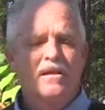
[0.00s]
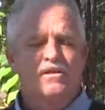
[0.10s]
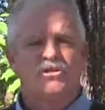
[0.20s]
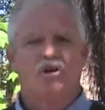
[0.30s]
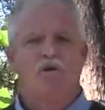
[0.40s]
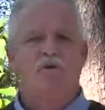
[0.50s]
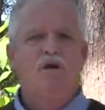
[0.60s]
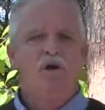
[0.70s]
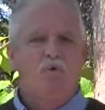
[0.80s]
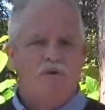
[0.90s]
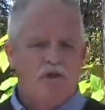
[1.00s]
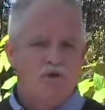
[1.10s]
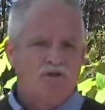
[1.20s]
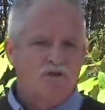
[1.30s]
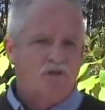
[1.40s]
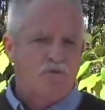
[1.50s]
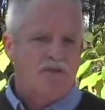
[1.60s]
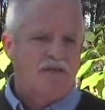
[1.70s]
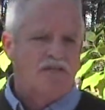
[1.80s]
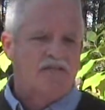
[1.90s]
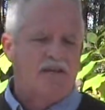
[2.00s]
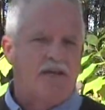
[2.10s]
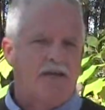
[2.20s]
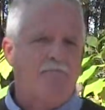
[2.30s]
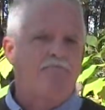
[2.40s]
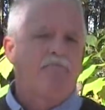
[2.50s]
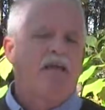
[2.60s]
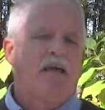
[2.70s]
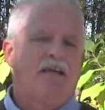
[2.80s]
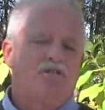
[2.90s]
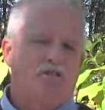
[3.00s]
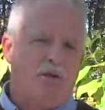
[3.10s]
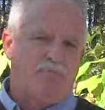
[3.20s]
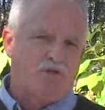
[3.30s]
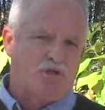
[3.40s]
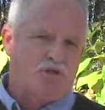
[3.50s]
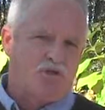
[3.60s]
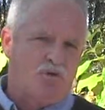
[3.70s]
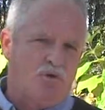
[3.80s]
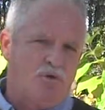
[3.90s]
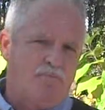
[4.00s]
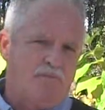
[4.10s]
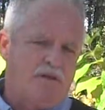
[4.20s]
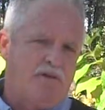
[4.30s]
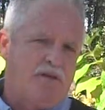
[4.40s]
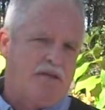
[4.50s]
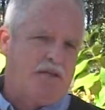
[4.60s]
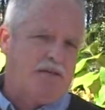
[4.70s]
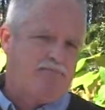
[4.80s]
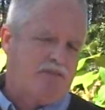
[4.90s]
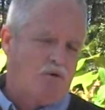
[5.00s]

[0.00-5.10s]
So with those two things said, as temperatures cool here in the